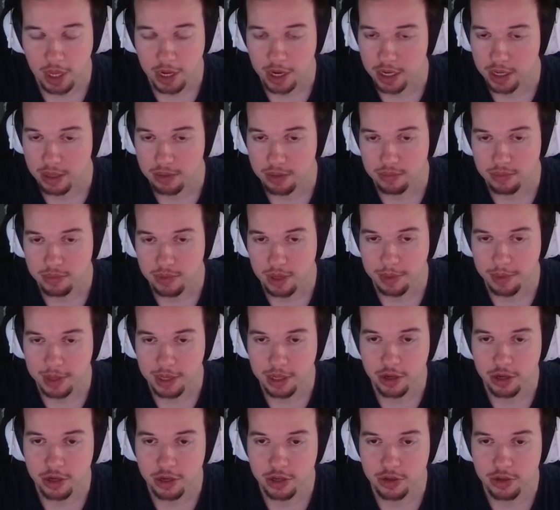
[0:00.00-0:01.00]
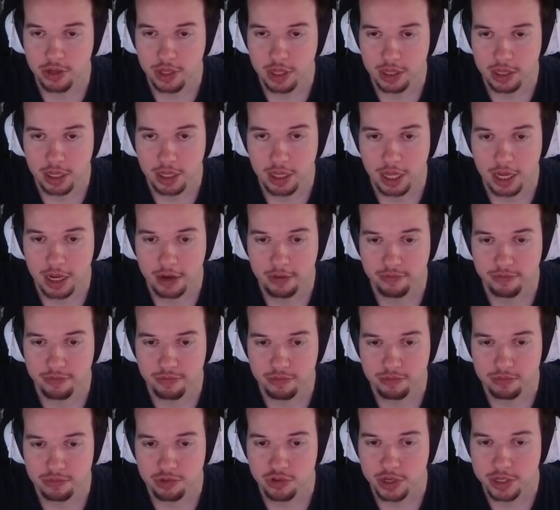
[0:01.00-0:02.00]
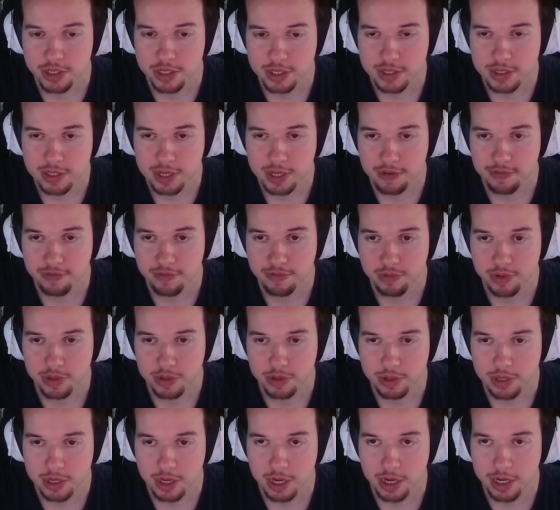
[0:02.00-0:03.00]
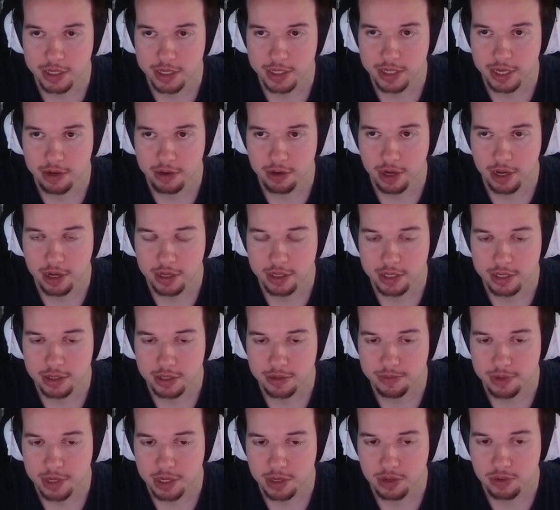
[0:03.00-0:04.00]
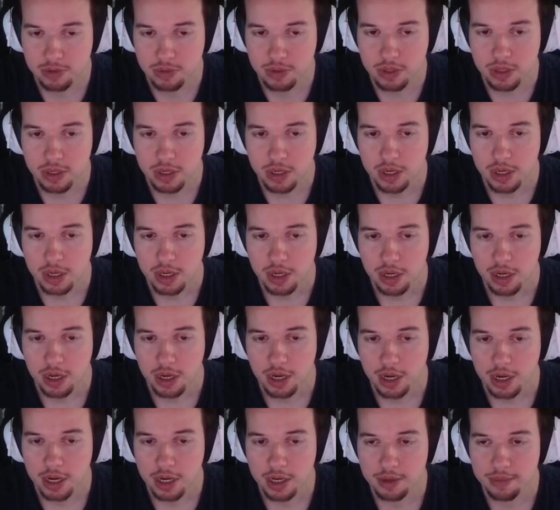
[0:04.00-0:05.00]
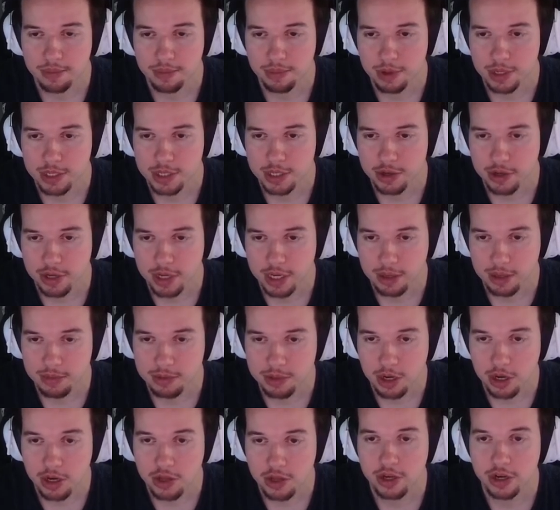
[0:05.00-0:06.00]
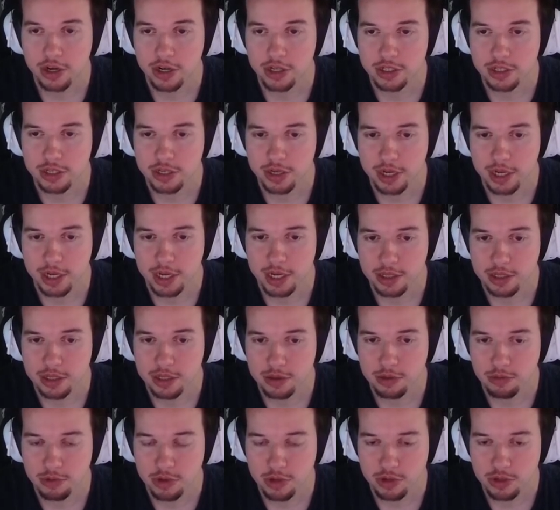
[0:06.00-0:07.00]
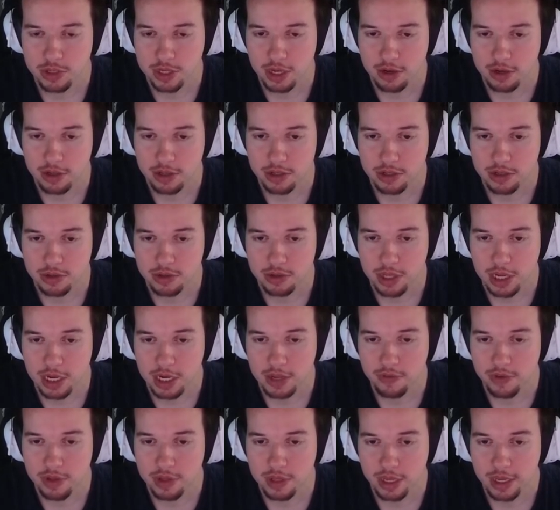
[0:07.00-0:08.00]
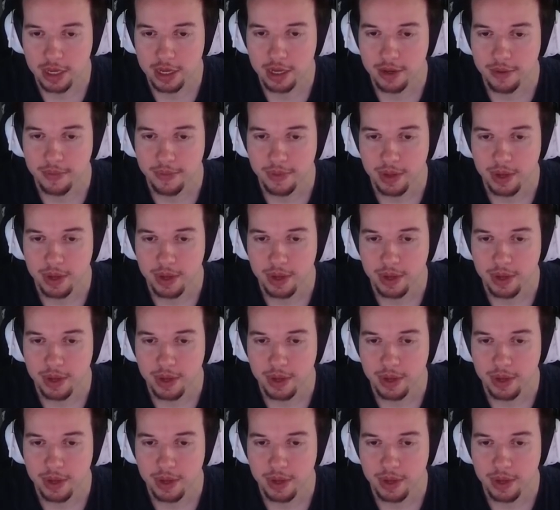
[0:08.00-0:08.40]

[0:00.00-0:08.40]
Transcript: I mean, you can do a lot of tricksy stuff with Cost Down. Cost Down's pretty cool. Considering it keeps all the cards in your hand to reduce down to 2. It can even, like,